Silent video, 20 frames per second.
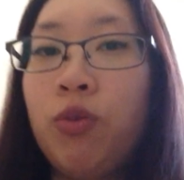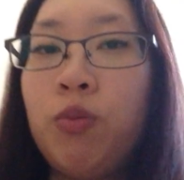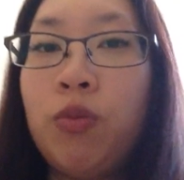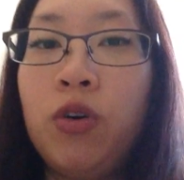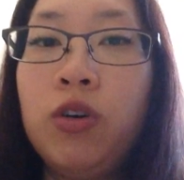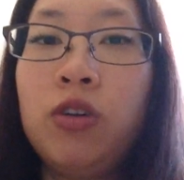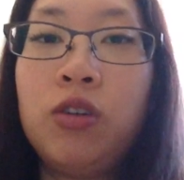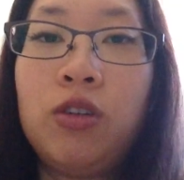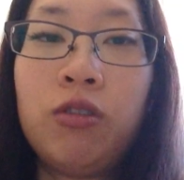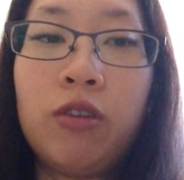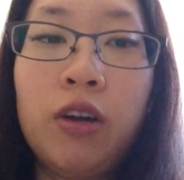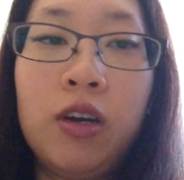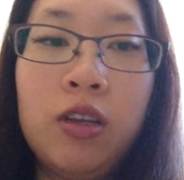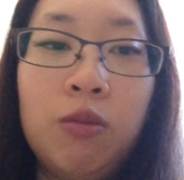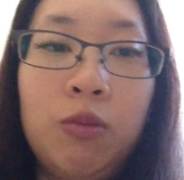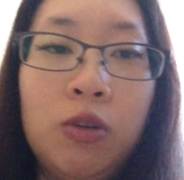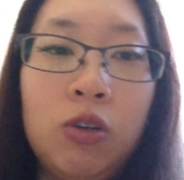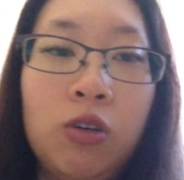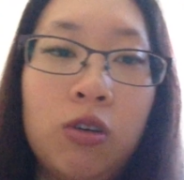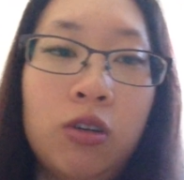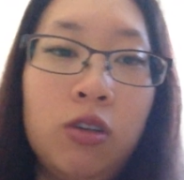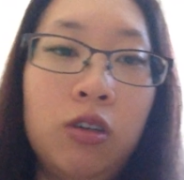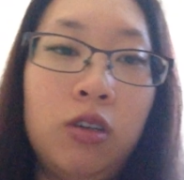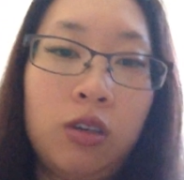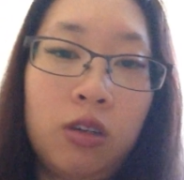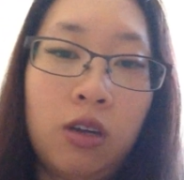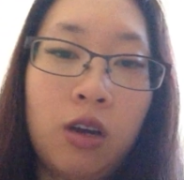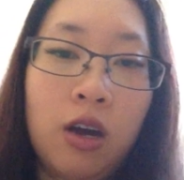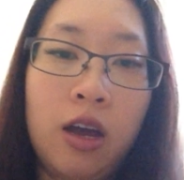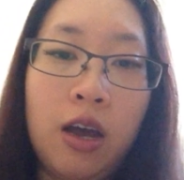for moisturizer
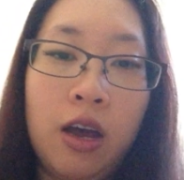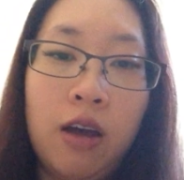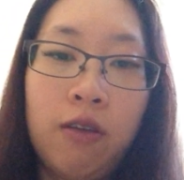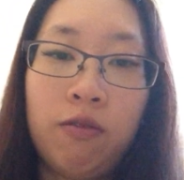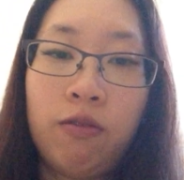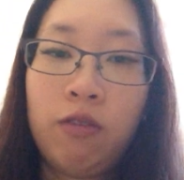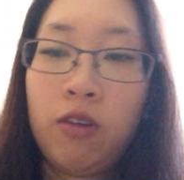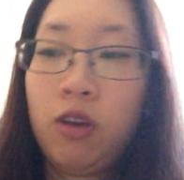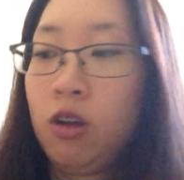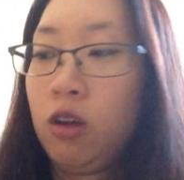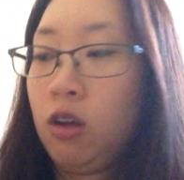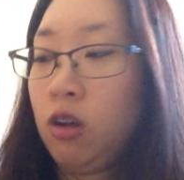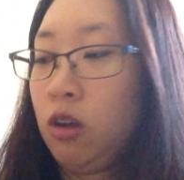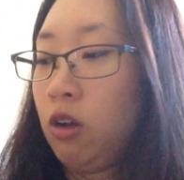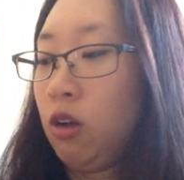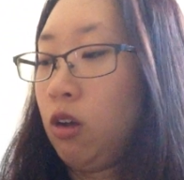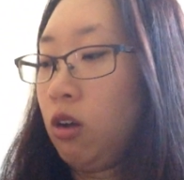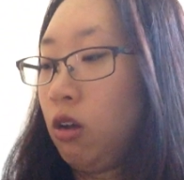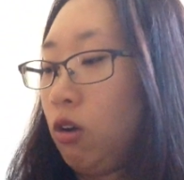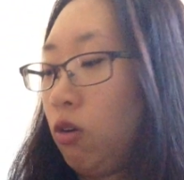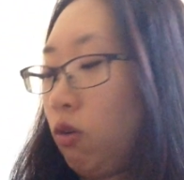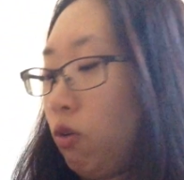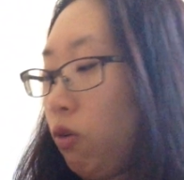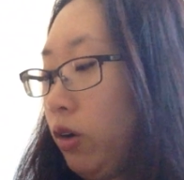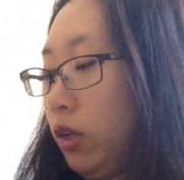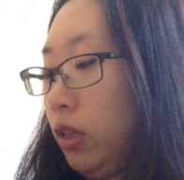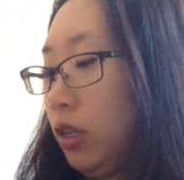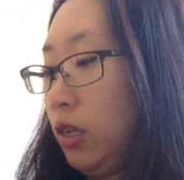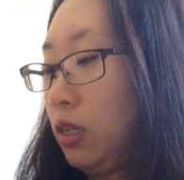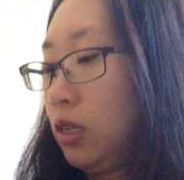because I have
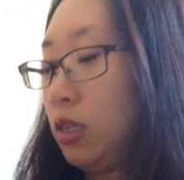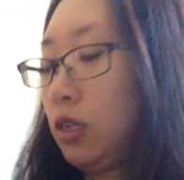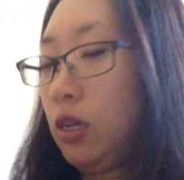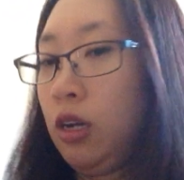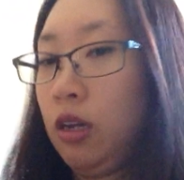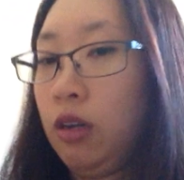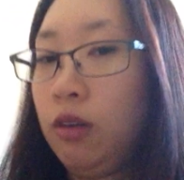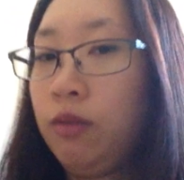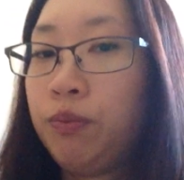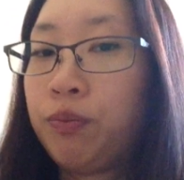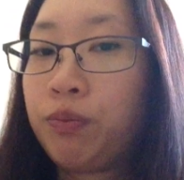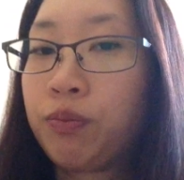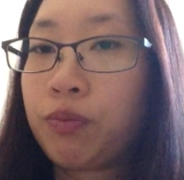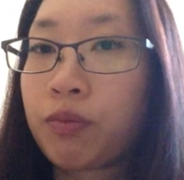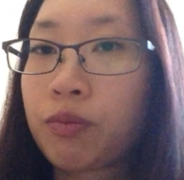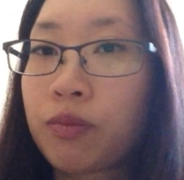oily skin,